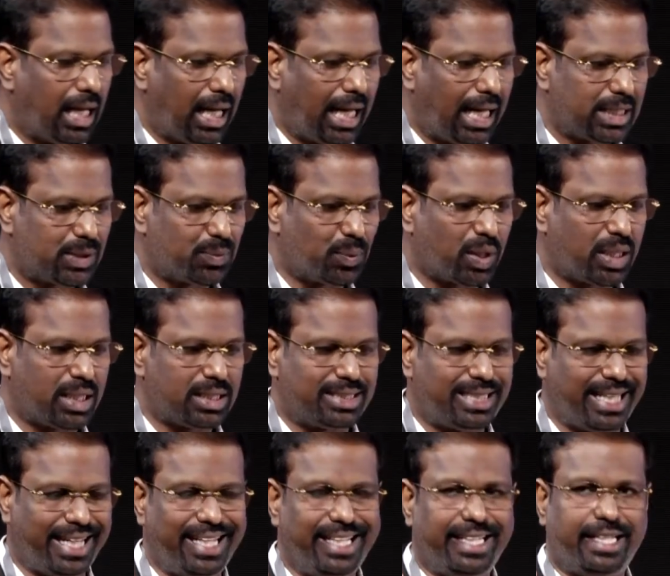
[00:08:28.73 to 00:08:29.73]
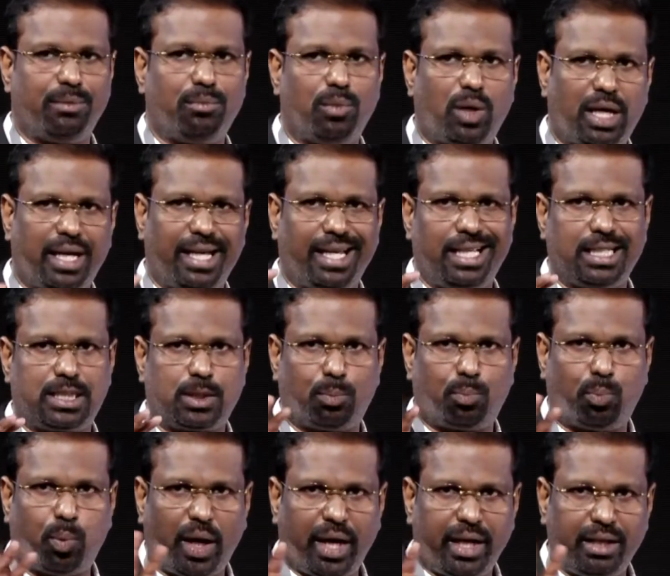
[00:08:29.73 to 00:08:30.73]
As far as the intima is
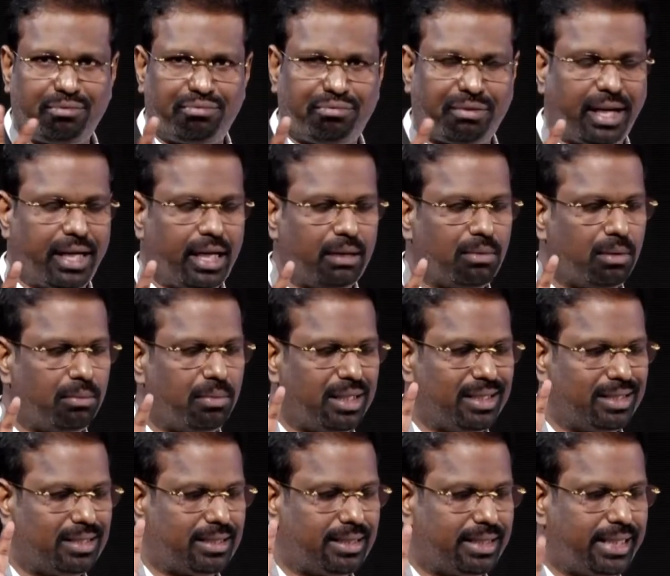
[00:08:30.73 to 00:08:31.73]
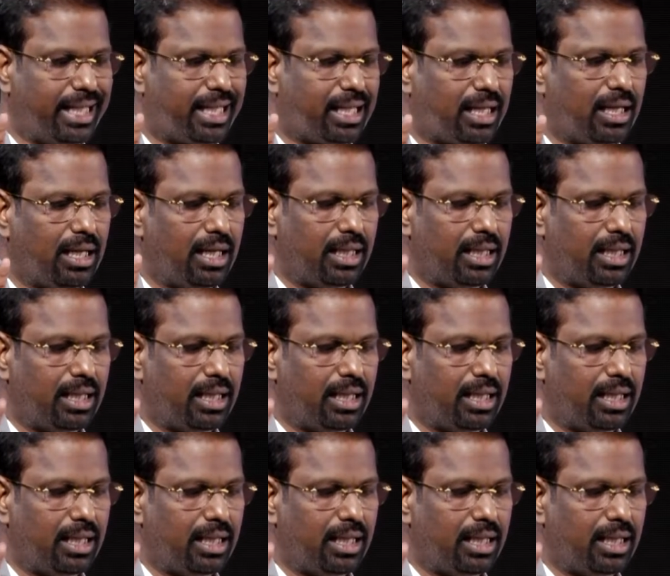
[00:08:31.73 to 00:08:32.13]
0.5 mm in thick,